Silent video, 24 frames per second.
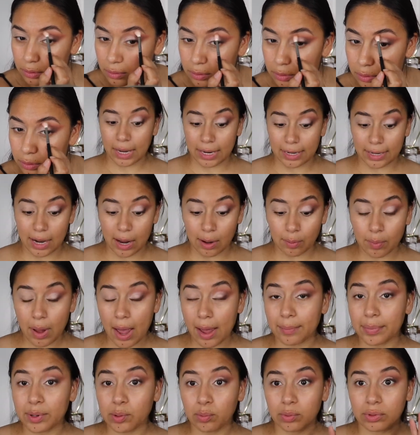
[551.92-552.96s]
Okay, now I'm
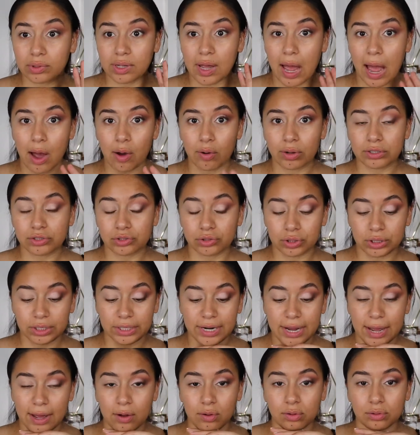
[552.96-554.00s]
happy with how it turned
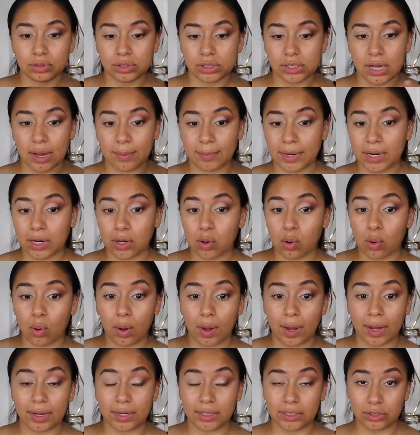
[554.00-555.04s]
out. I'm gonna go
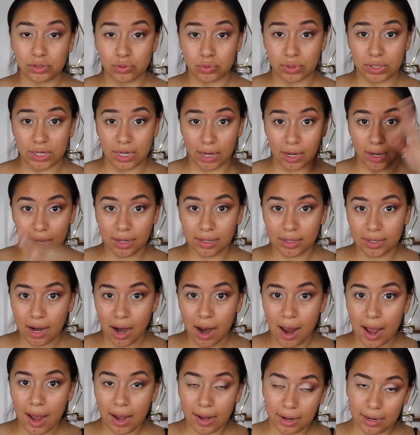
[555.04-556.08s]
ahead and do the other
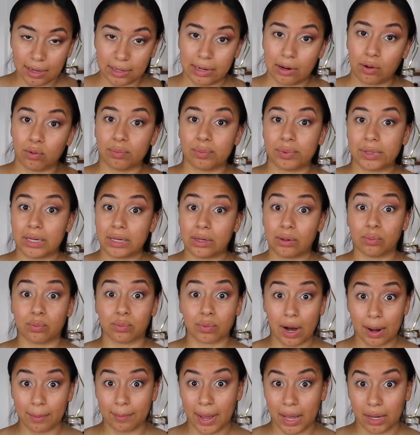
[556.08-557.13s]
eye, and I'll be
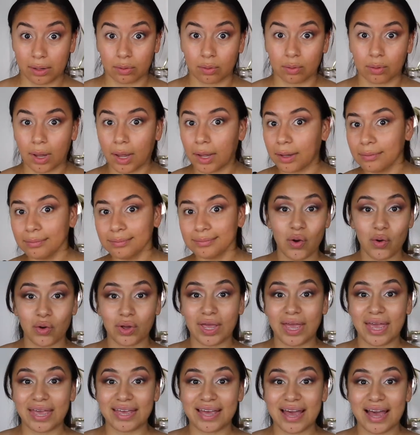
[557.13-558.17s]
right back, okay?
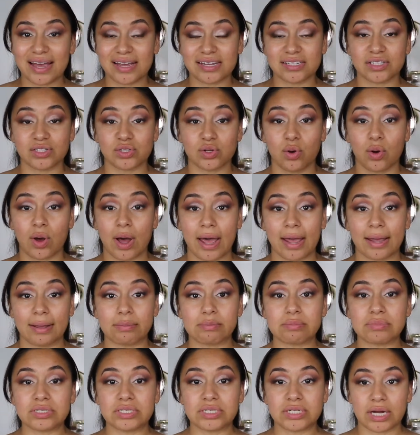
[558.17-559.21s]
Okay guys, so I
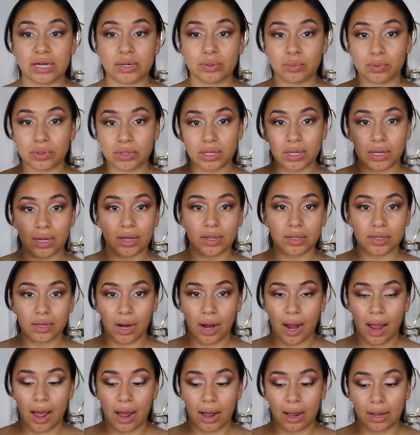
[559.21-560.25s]
am done with the other
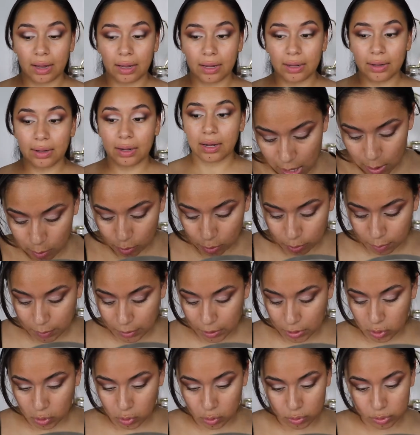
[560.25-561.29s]
eye. I will be
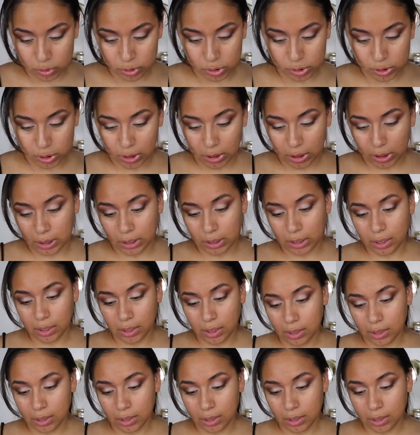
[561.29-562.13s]
using